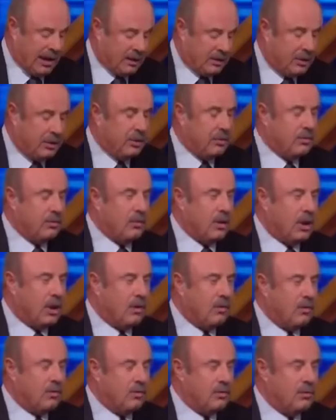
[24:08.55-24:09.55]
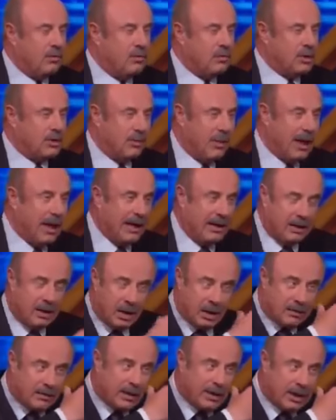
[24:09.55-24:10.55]
as you are spying
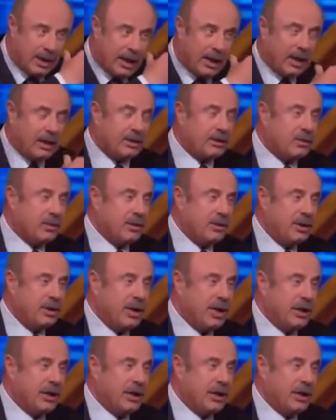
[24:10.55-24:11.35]
on her in the house? What'd you